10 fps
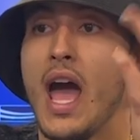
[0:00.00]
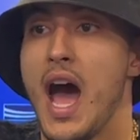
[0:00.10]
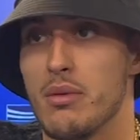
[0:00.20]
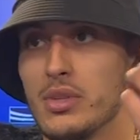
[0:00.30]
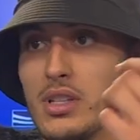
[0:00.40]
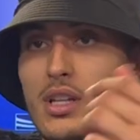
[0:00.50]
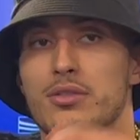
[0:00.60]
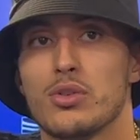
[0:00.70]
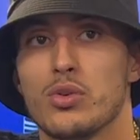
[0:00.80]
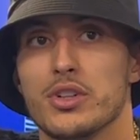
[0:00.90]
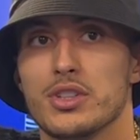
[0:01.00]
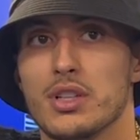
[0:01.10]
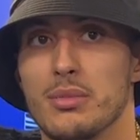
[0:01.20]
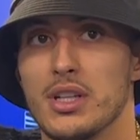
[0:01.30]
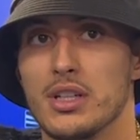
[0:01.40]
I mean, yeah, of course. I
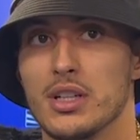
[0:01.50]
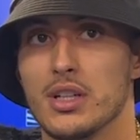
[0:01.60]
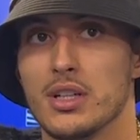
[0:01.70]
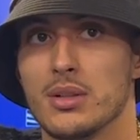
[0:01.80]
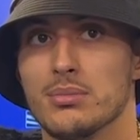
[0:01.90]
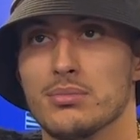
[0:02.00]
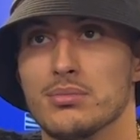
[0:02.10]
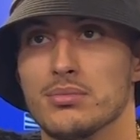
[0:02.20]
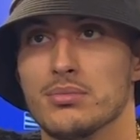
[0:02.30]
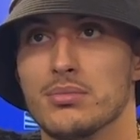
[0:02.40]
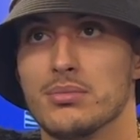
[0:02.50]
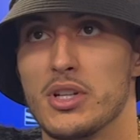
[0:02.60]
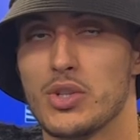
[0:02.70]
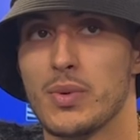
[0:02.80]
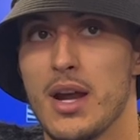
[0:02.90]
mean,
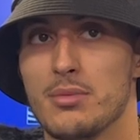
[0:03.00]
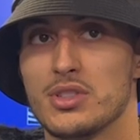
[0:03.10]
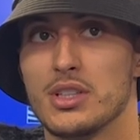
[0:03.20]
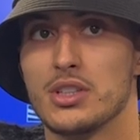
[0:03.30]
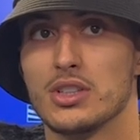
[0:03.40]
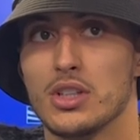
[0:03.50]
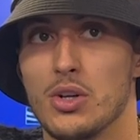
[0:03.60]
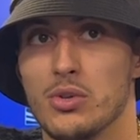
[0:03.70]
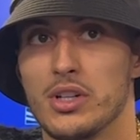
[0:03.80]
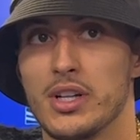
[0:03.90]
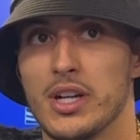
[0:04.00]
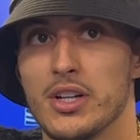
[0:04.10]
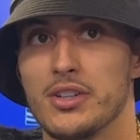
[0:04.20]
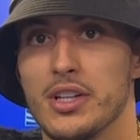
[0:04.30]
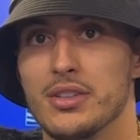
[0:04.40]
Mitchell Robinson is a load in there,
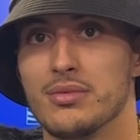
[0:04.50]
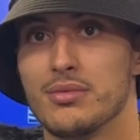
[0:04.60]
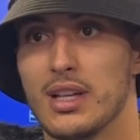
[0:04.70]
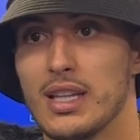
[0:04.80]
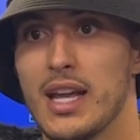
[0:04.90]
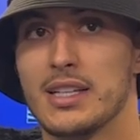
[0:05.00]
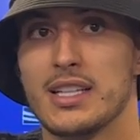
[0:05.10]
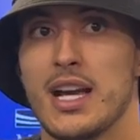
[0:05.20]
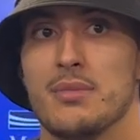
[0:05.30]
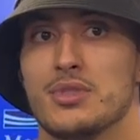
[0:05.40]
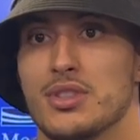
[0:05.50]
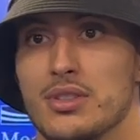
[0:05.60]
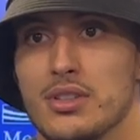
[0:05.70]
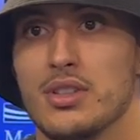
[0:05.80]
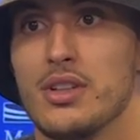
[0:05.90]
and then a lot of times
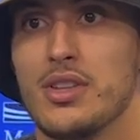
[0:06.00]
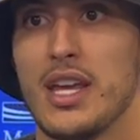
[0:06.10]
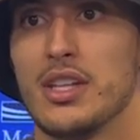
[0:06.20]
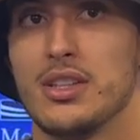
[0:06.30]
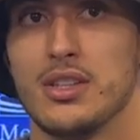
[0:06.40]
they